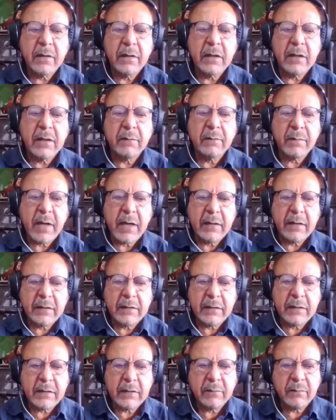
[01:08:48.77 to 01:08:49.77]
it
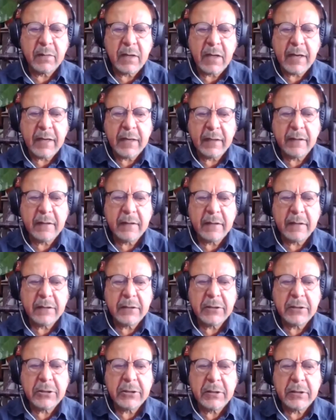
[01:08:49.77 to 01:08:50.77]
might seem like
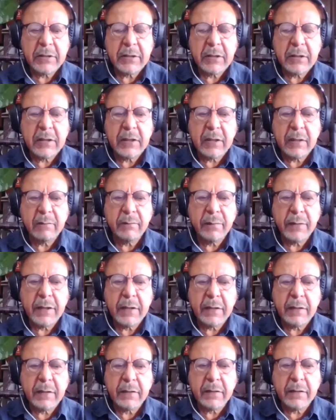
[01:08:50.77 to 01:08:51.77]
uh, a little
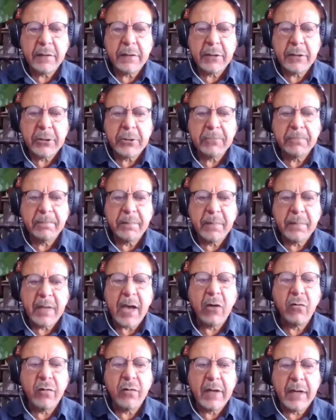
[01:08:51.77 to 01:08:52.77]
bit uh,
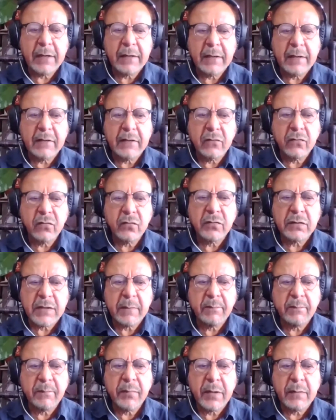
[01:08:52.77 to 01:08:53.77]
outdated to
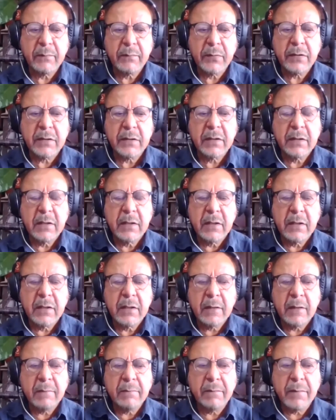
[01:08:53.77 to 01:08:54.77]
some people,
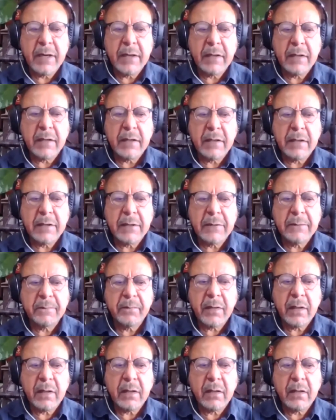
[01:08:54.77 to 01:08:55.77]
but
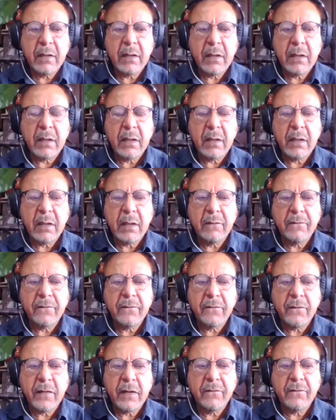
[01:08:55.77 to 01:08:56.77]

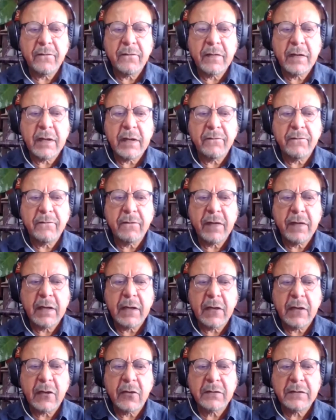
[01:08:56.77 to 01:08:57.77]
if if if we
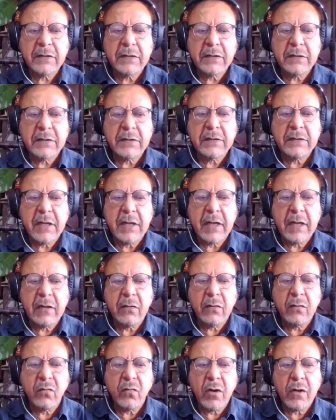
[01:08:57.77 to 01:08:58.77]
cannot
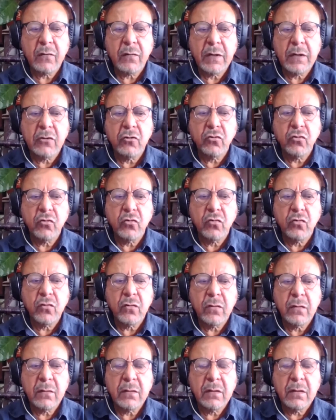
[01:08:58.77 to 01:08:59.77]
sustain what we do,
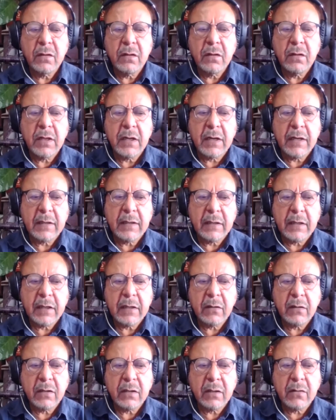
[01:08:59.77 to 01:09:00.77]
then I
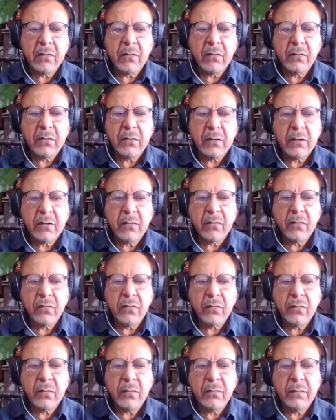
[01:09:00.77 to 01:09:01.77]
think uh, you know
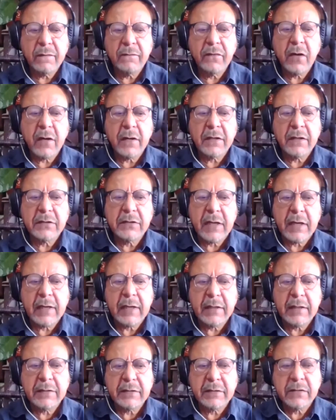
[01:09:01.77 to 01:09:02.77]
uh, we've got a
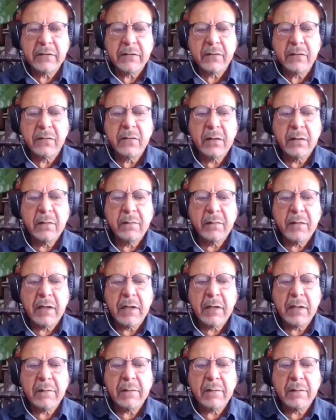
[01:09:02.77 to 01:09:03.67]
challenge. So uh,